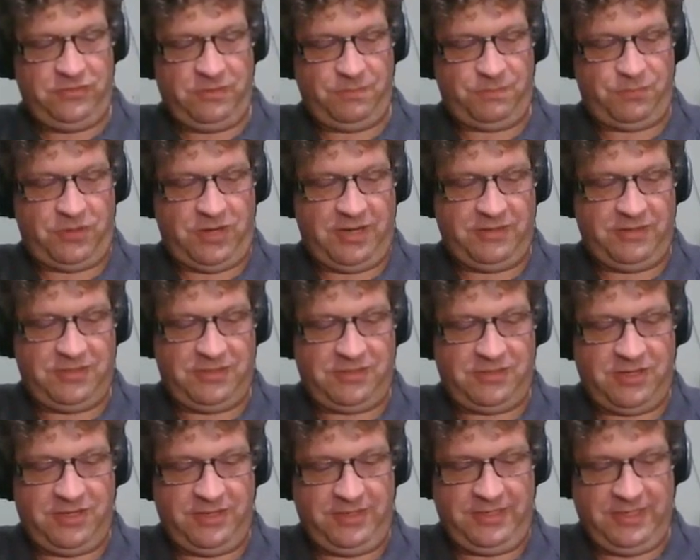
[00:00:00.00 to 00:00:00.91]
It project
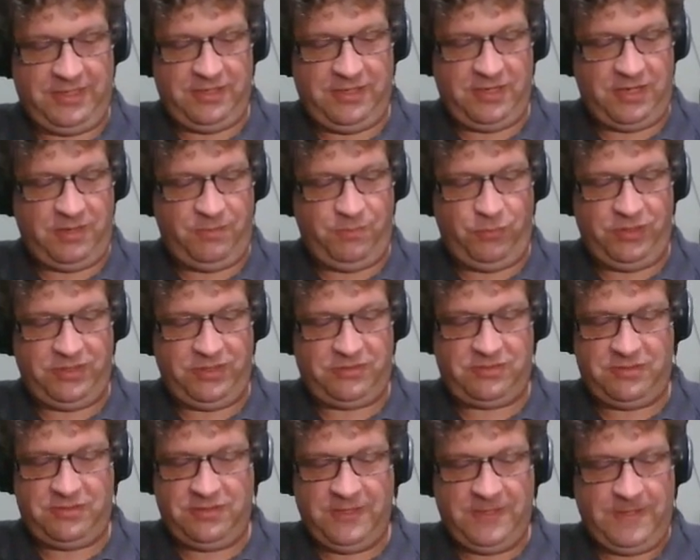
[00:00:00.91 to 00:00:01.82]
on GitHub,
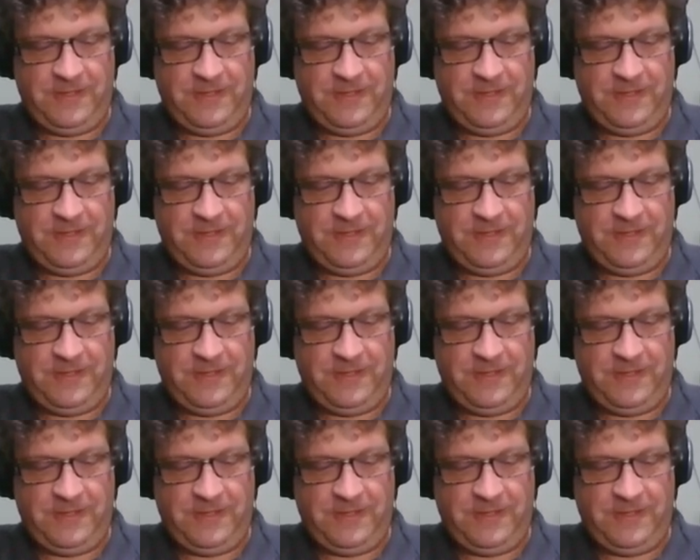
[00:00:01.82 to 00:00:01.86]
which